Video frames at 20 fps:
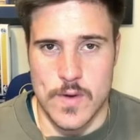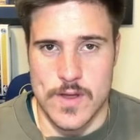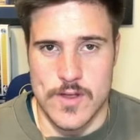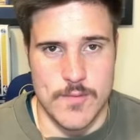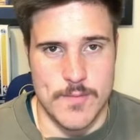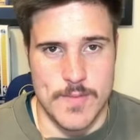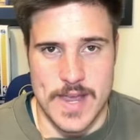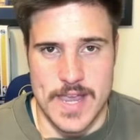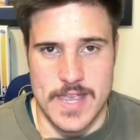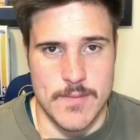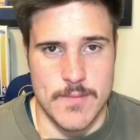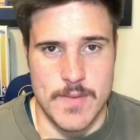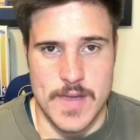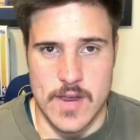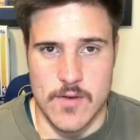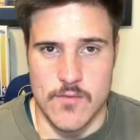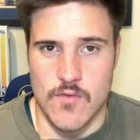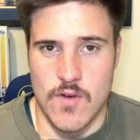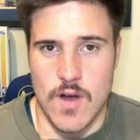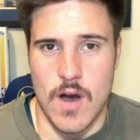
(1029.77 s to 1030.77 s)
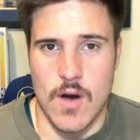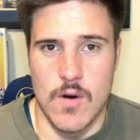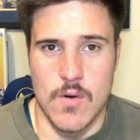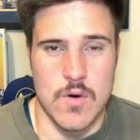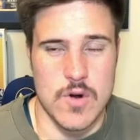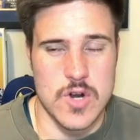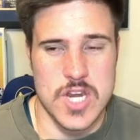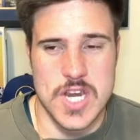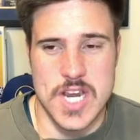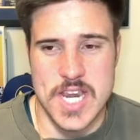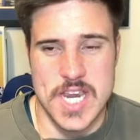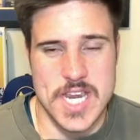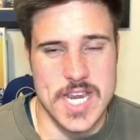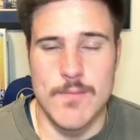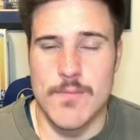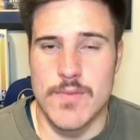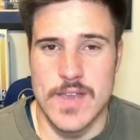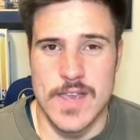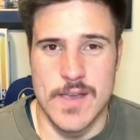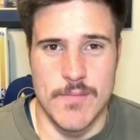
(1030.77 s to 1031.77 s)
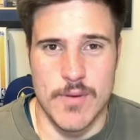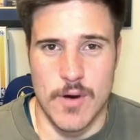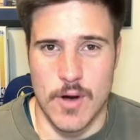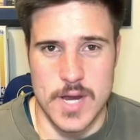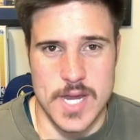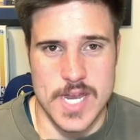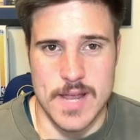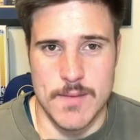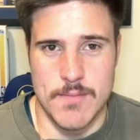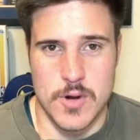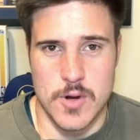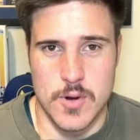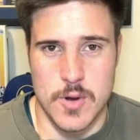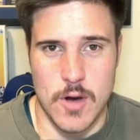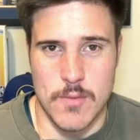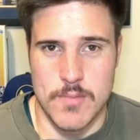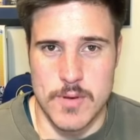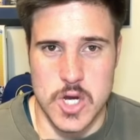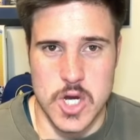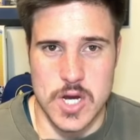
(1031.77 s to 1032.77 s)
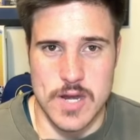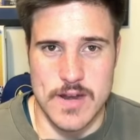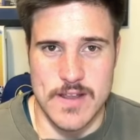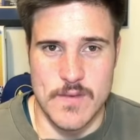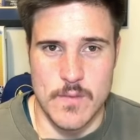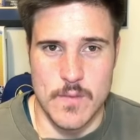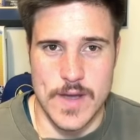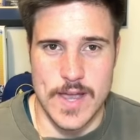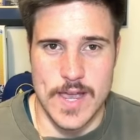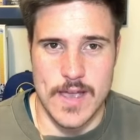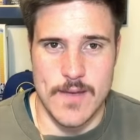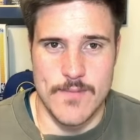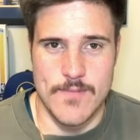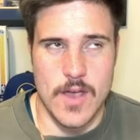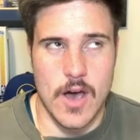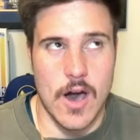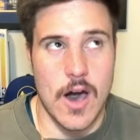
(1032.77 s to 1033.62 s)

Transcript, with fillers: whether it be in the pick and roll or just simply in post-up opportunities, where